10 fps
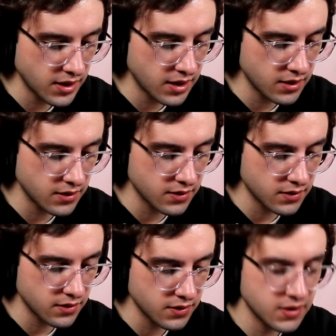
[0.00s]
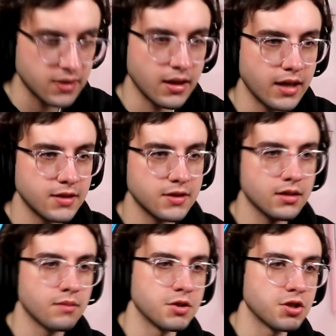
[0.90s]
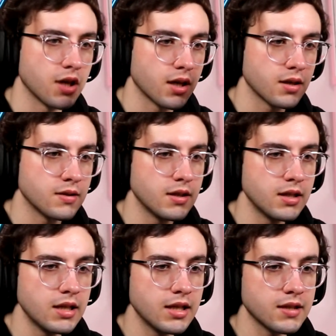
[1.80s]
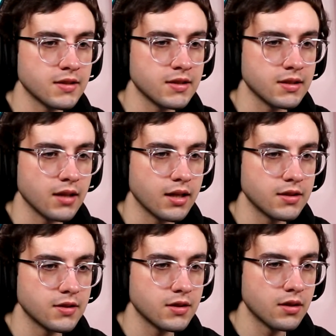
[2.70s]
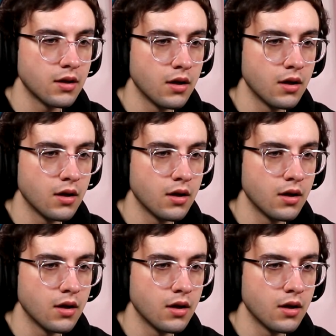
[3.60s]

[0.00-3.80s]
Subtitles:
they get sliced? Let me check. Didn't he get sliced...